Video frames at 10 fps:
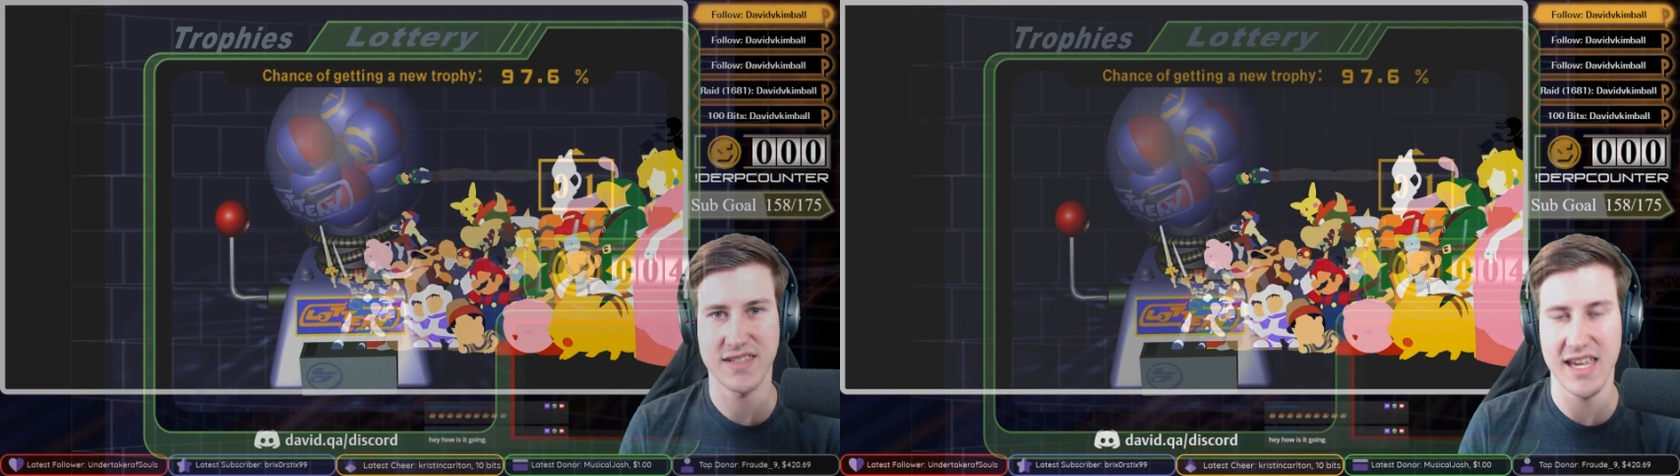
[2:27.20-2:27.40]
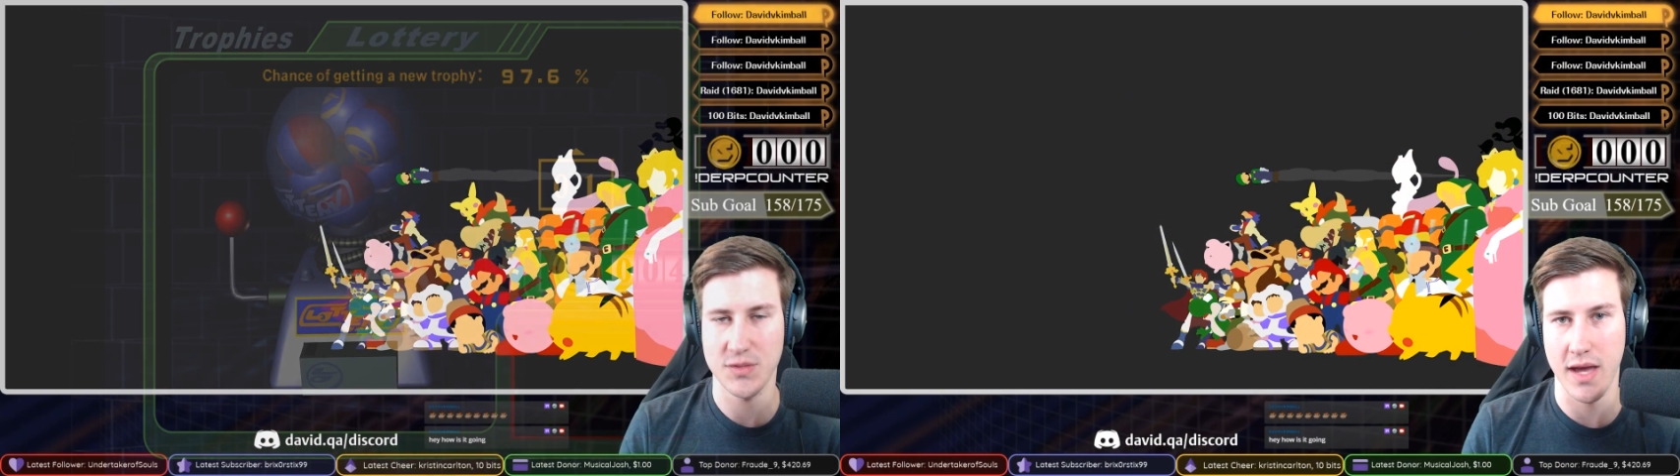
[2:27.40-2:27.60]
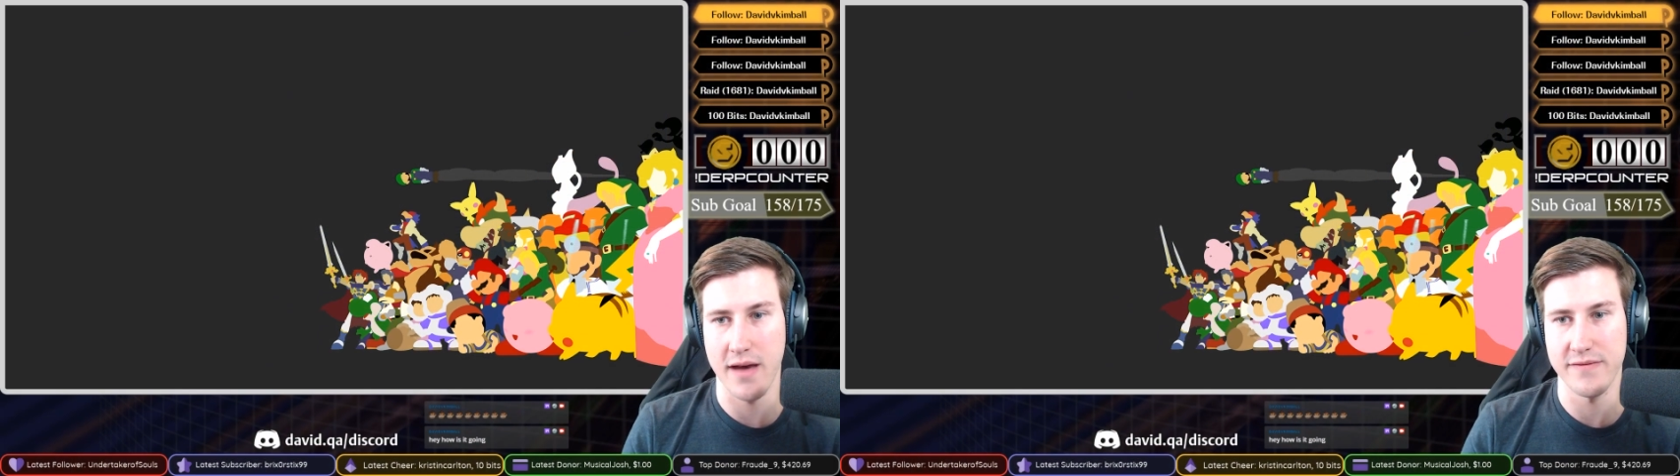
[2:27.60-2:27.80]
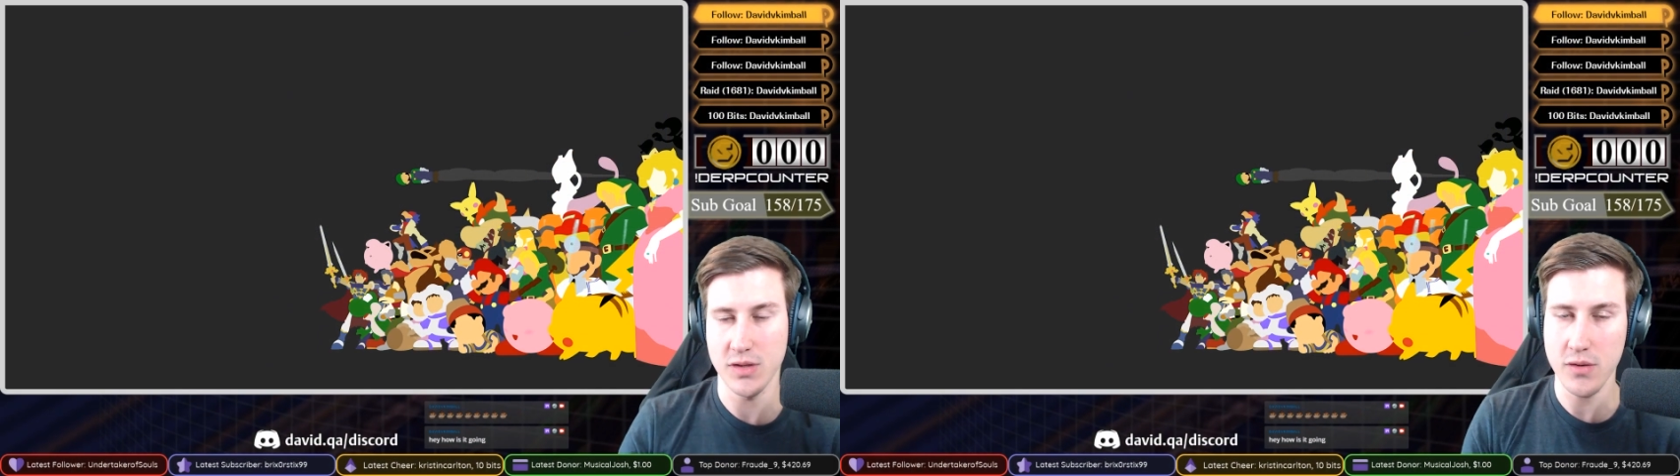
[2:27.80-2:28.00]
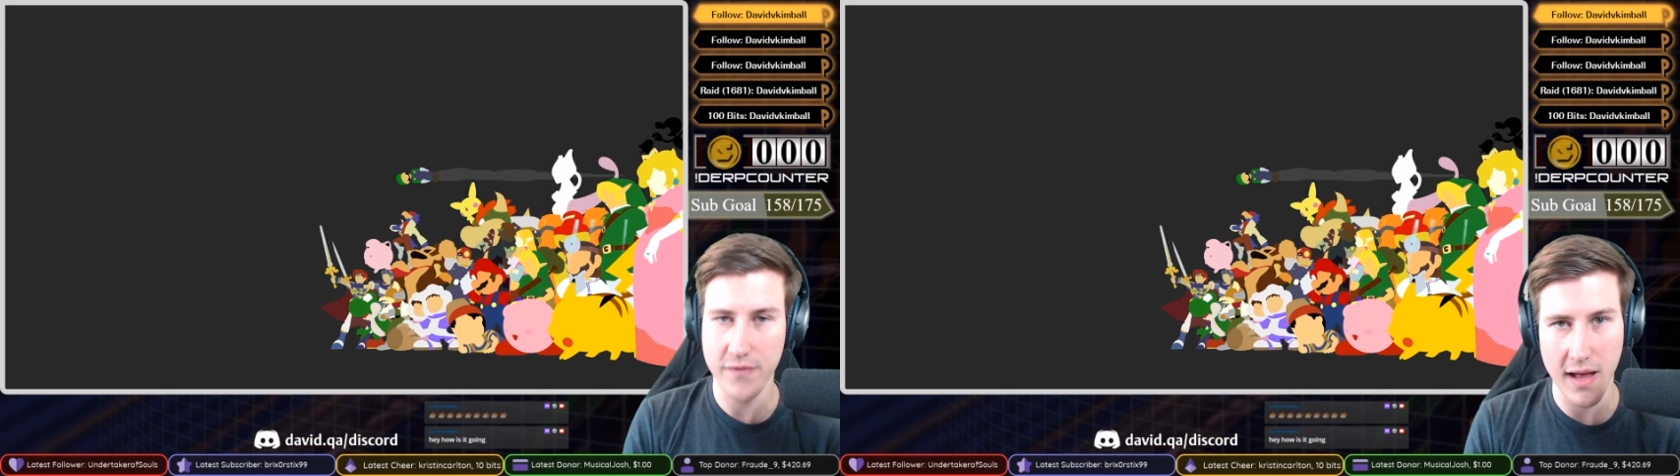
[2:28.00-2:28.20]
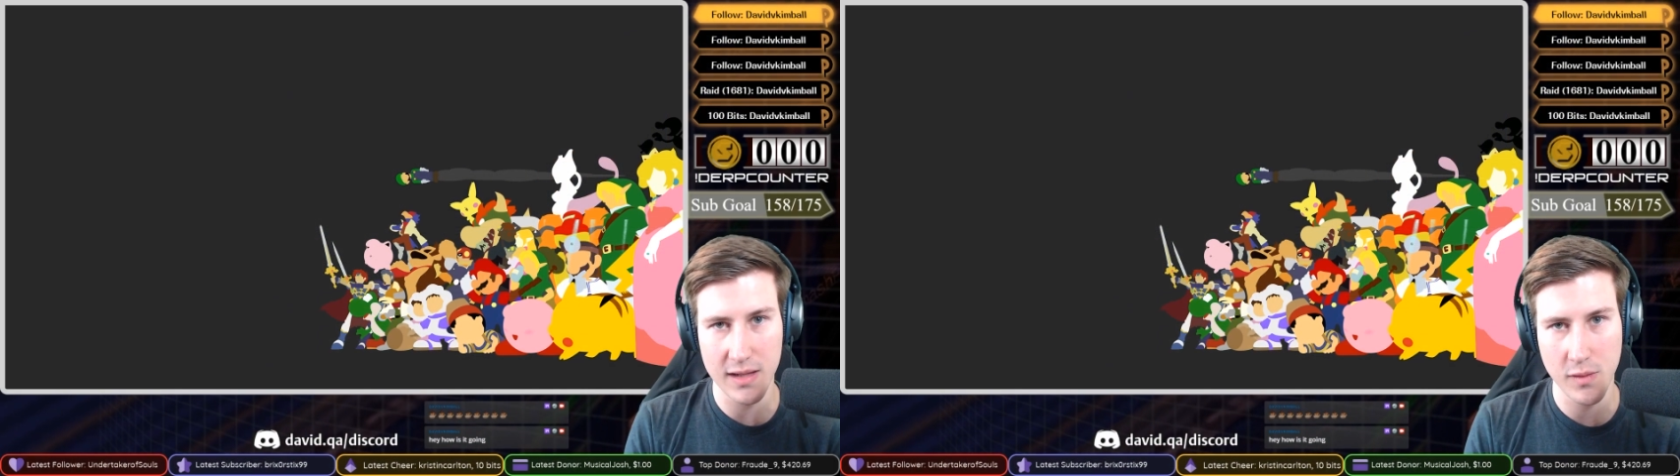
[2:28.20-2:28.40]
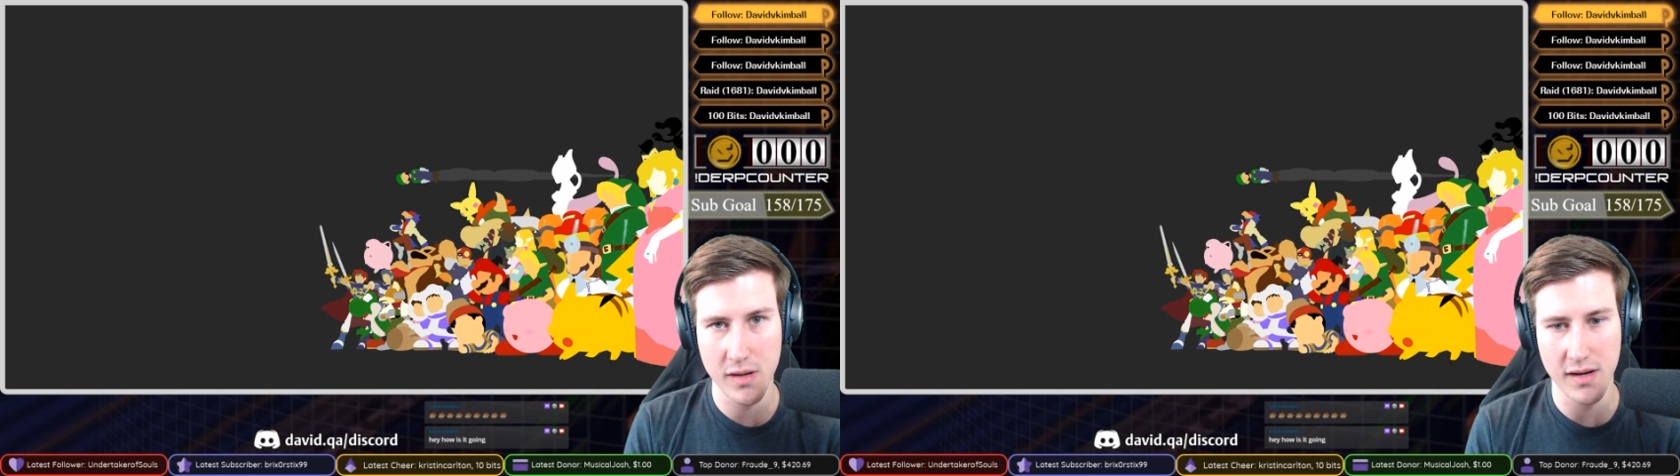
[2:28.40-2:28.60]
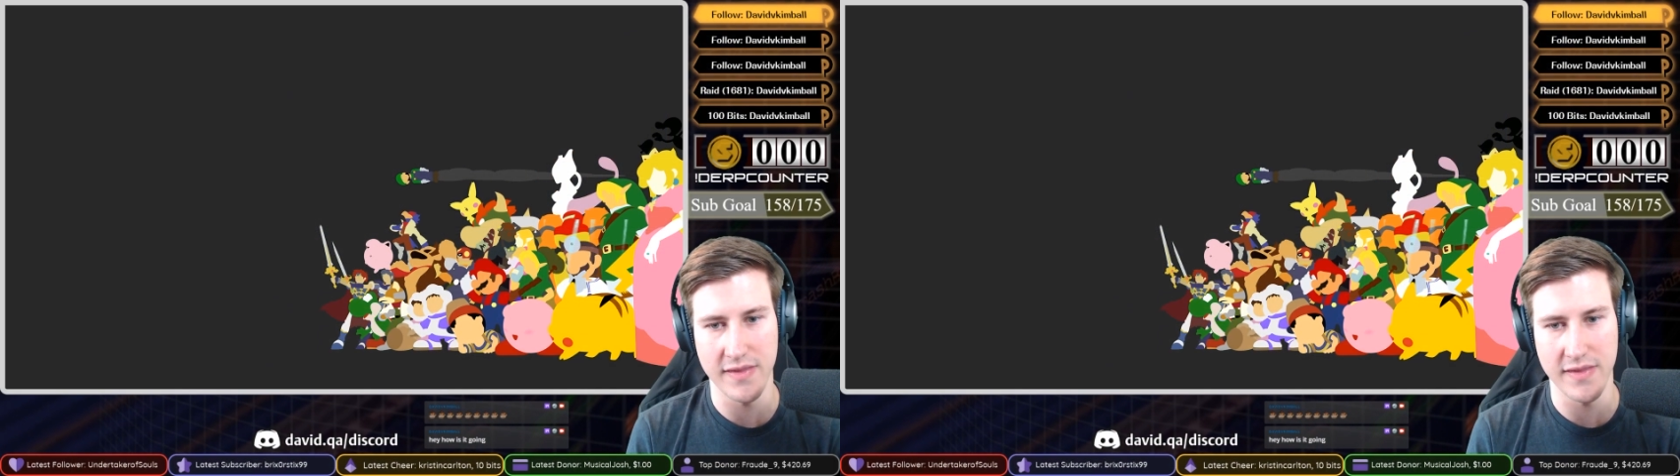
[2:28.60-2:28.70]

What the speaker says: case, we have a new follower,